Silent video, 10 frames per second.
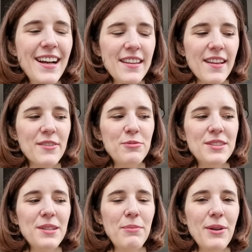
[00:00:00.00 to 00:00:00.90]
It will
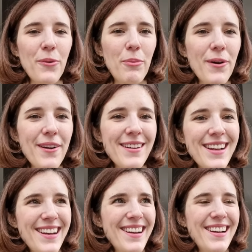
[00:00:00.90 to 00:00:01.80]
still be on the border,
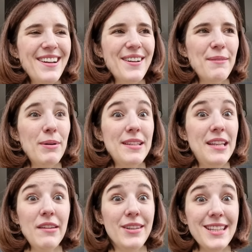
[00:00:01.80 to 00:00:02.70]
but
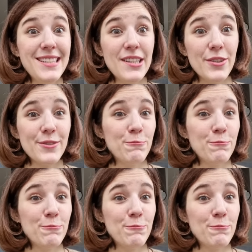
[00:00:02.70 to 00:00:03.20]
definitely not